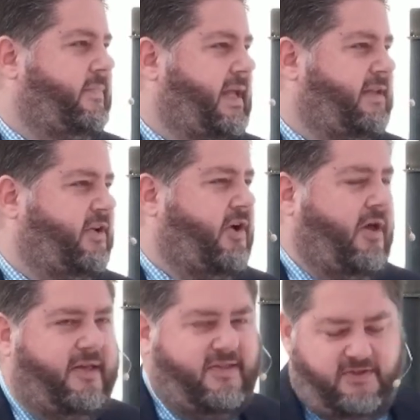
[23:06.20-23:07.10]
And to
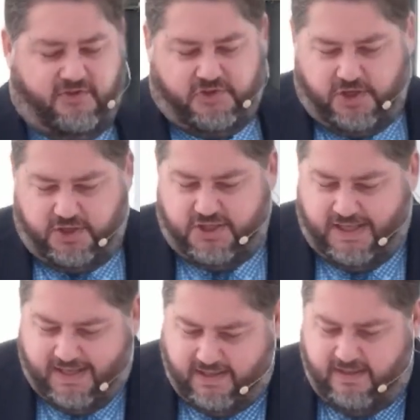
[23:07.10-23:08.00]
call us his church
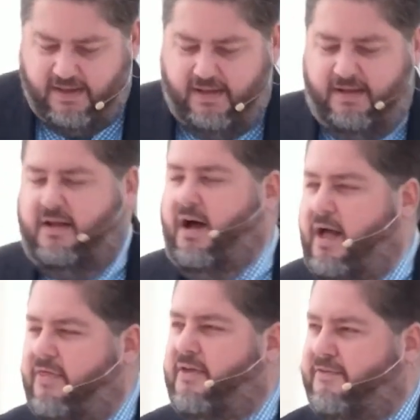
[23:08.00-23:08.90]
in
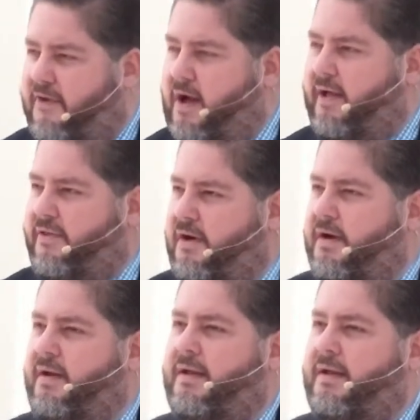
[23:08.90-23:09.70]
God the Father